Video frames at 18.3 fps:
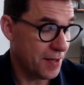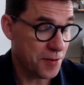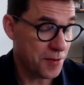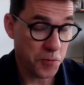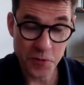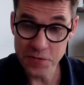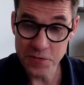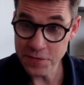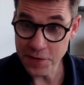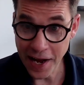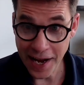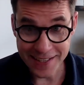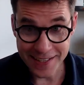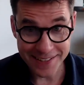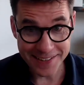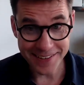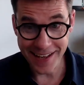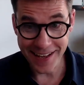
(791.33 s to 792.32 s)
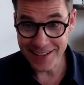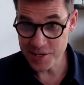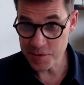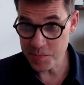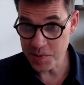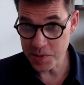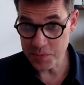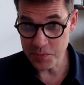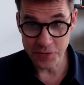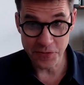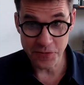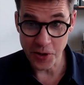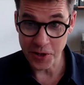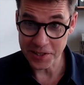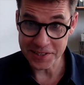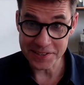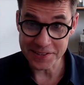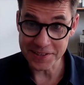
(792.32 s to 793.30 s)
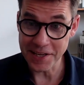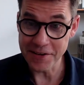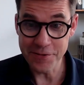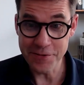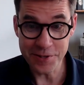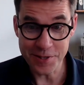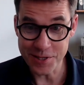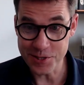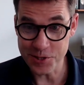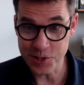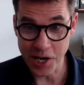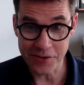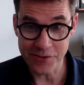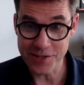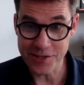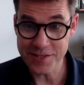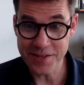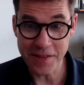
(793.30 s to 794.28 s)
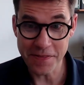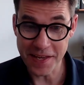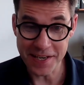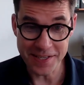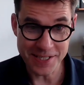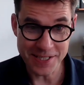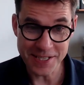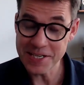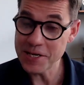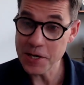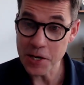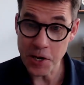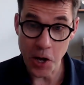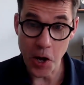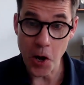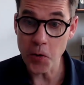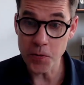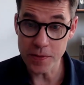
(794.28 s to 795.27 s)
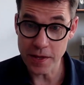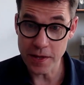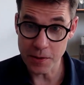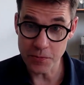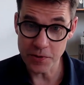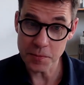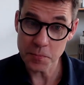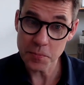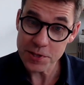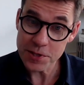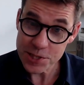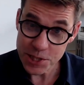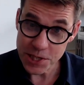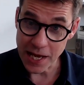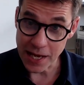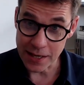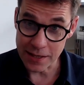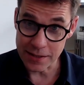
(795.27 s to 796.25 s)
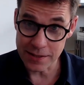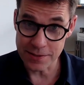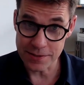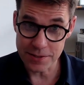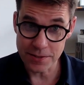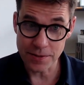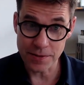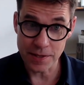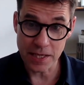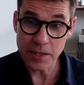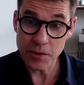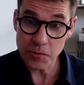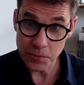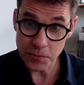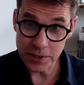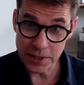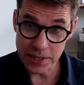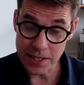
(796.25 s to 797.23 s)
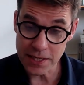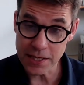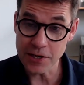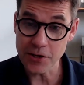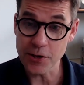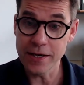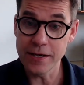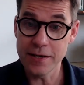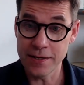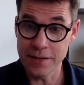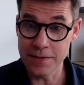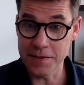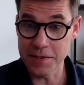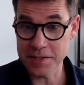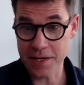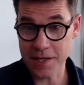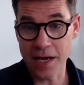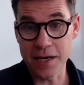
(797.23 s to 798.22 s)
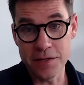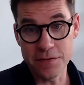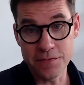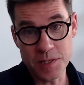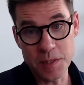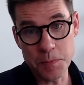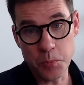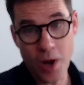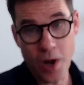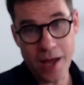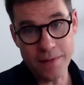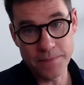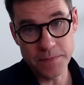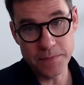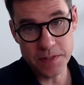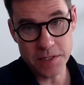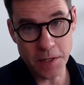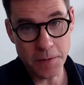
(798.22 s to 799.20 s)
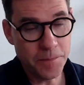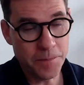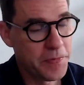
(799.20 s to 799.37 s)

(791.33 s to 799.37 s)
we're finding lots of people falling in love with these genres that they didn't know they would appreciate until they could really hear it in this kind of deep way. So